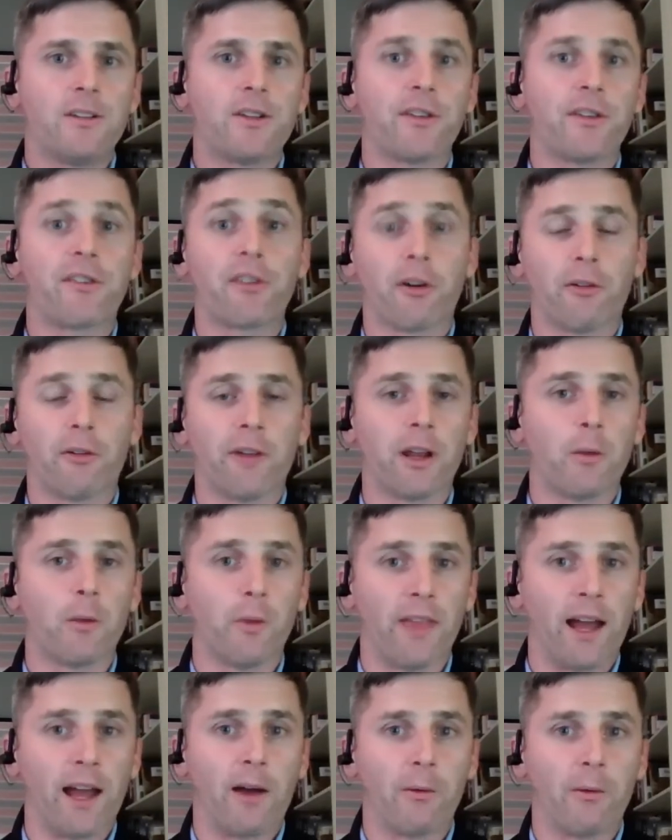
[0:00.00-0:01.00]
to serving
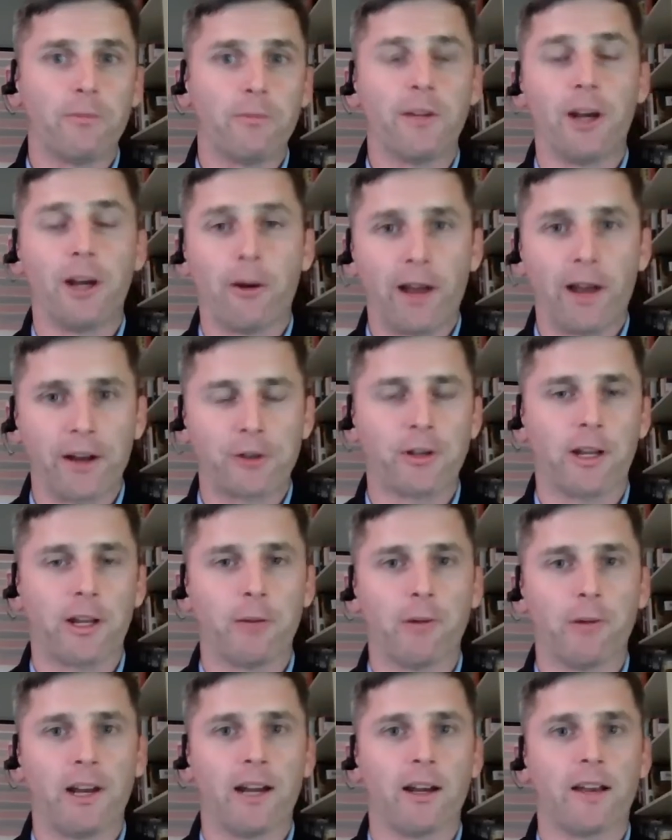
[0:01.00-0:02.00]
without you know actually
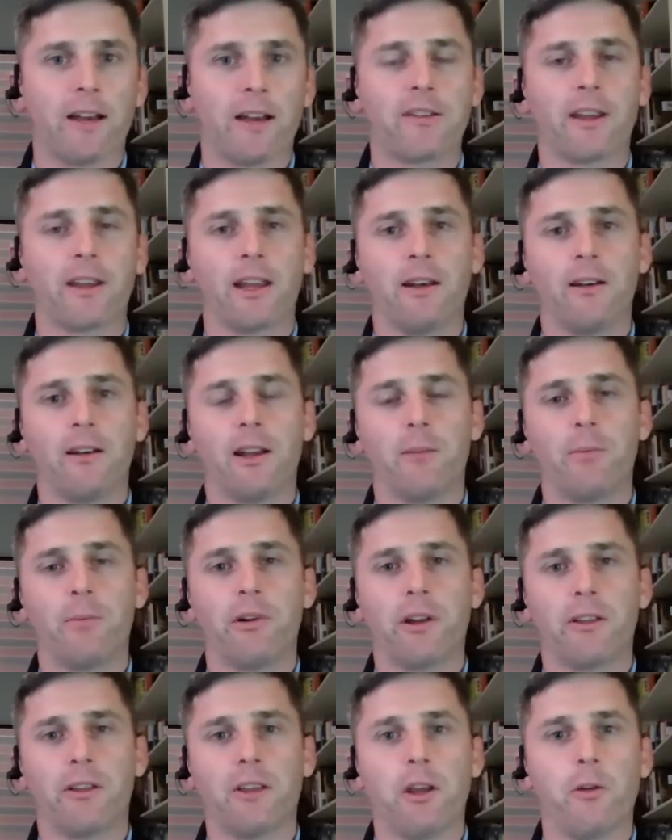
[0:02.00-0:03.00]
reenlisting and, and
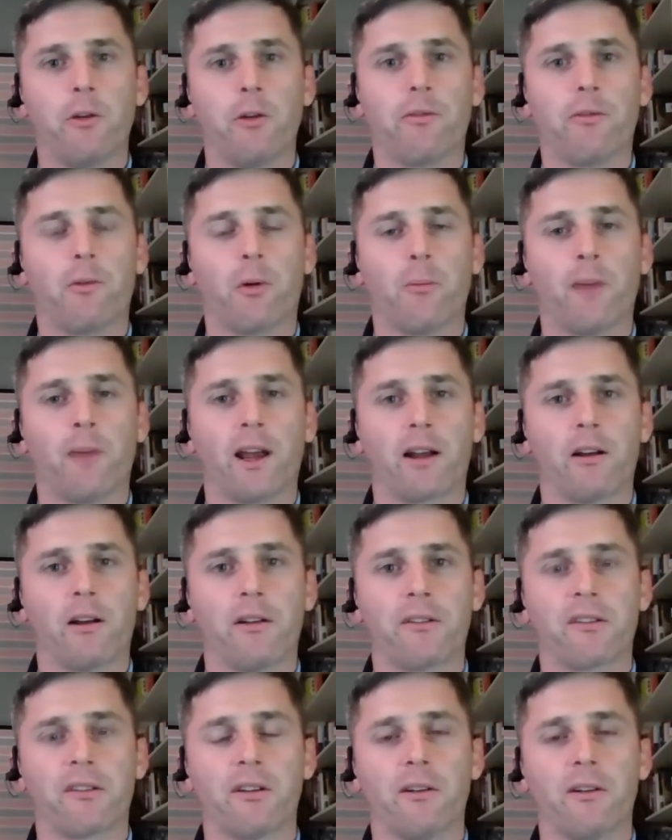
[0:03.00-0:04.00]
putting the uniform back
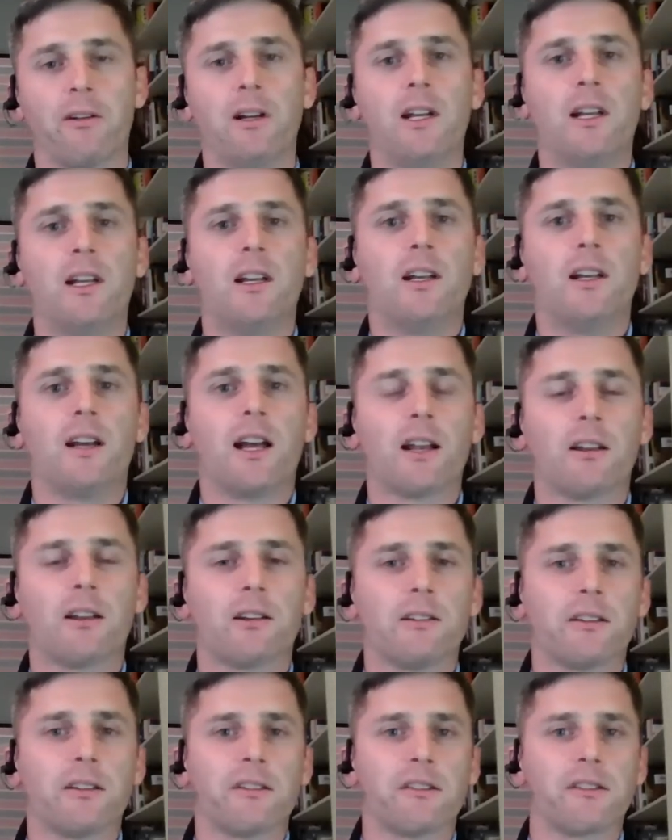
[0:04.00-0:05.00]
on. So I
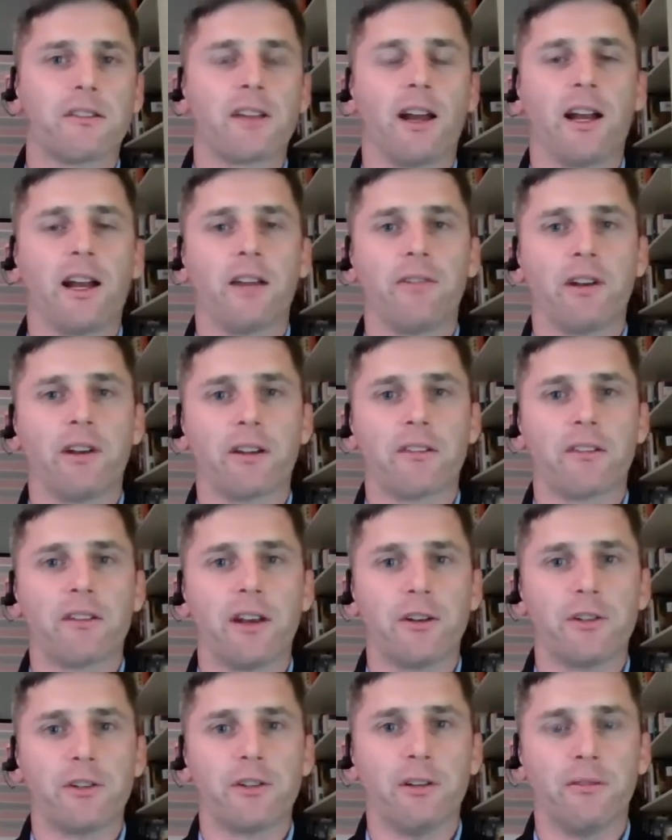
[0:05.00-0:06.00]
look at this as kind of an
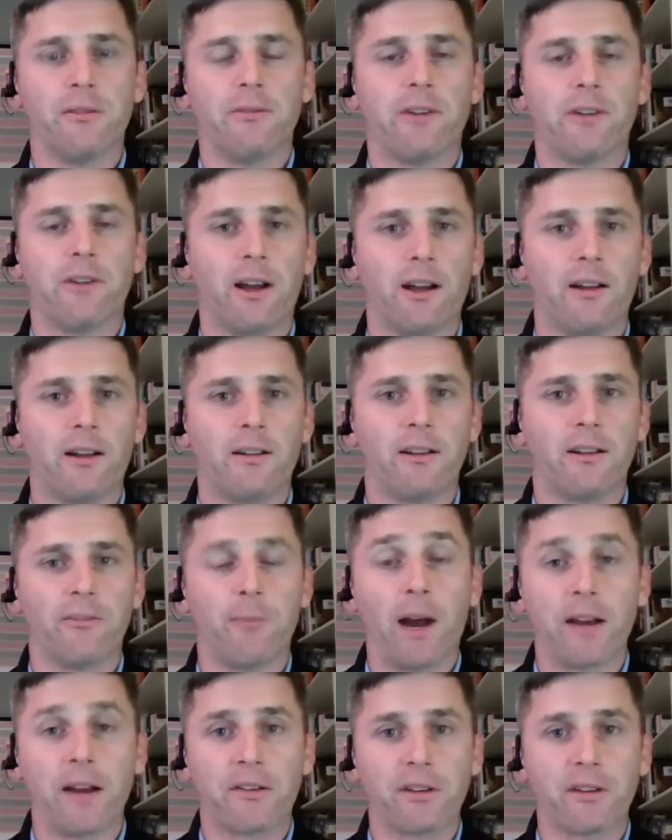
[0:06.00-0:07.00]
extension of uh, of
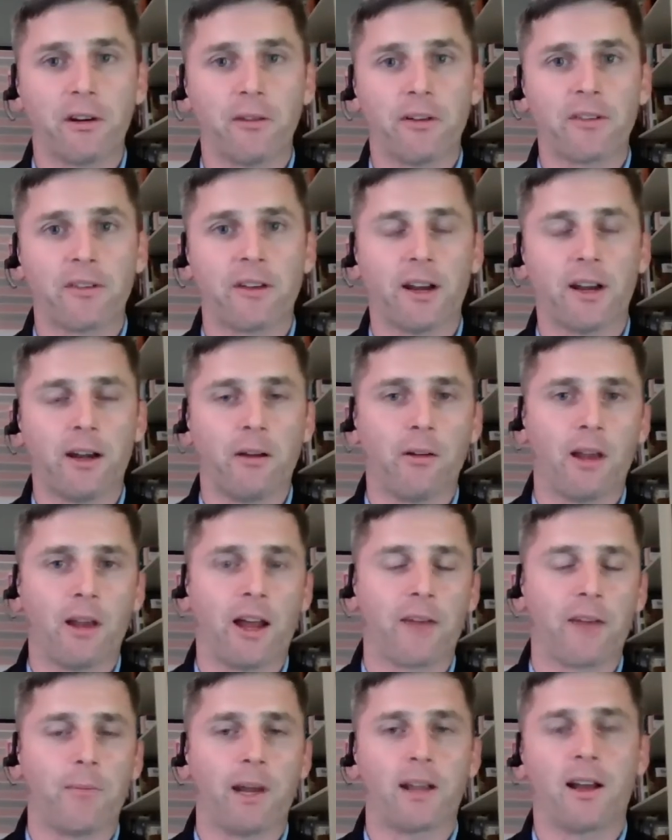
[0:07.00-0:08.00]
my service, and I know a
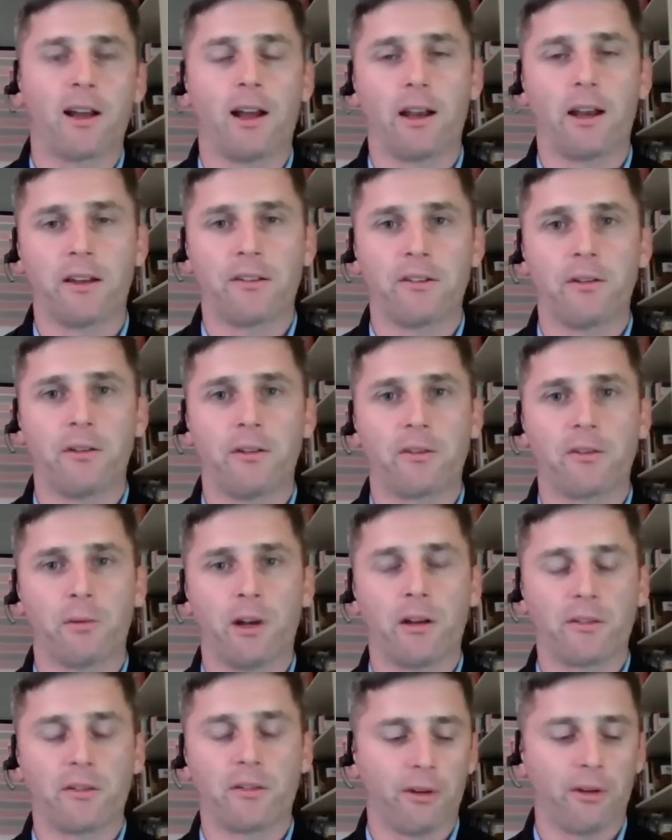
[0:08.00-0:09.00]
lot of my colleagues do as
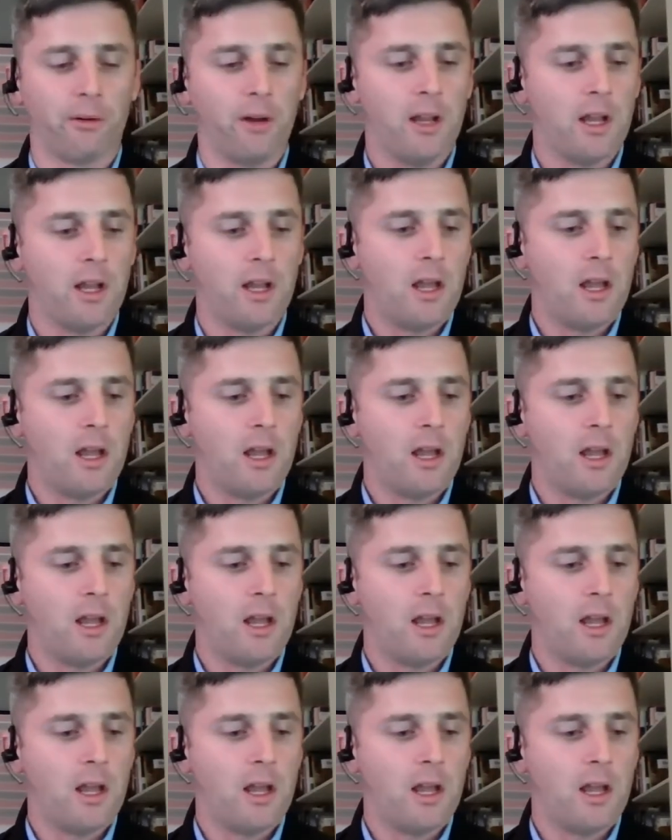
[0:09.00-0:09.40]
well. So